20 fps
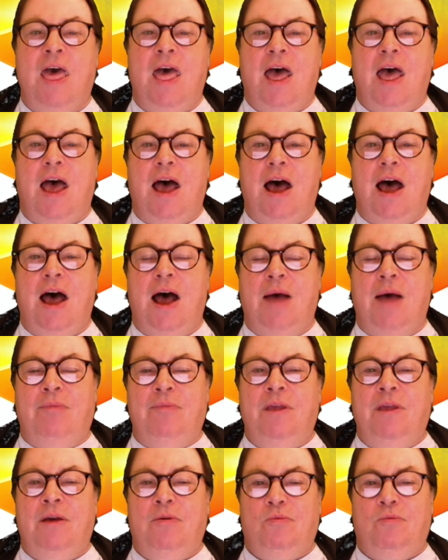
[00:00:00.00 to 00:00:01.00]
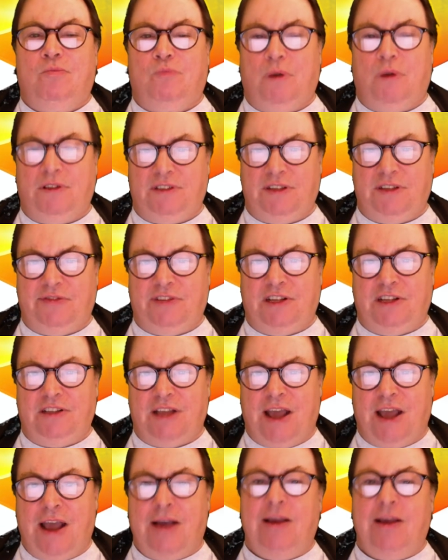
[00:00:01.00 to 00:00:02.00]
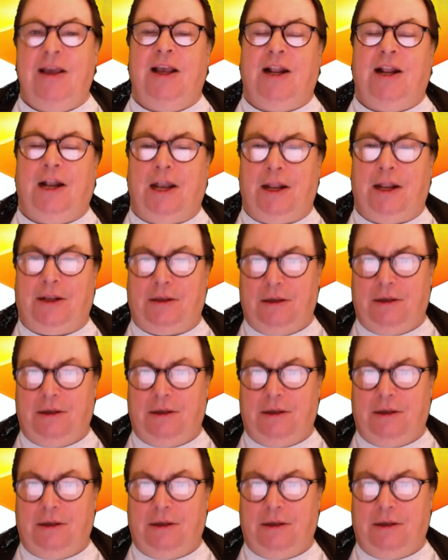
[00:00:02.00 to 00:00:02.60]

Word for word: Um, once you've done that, click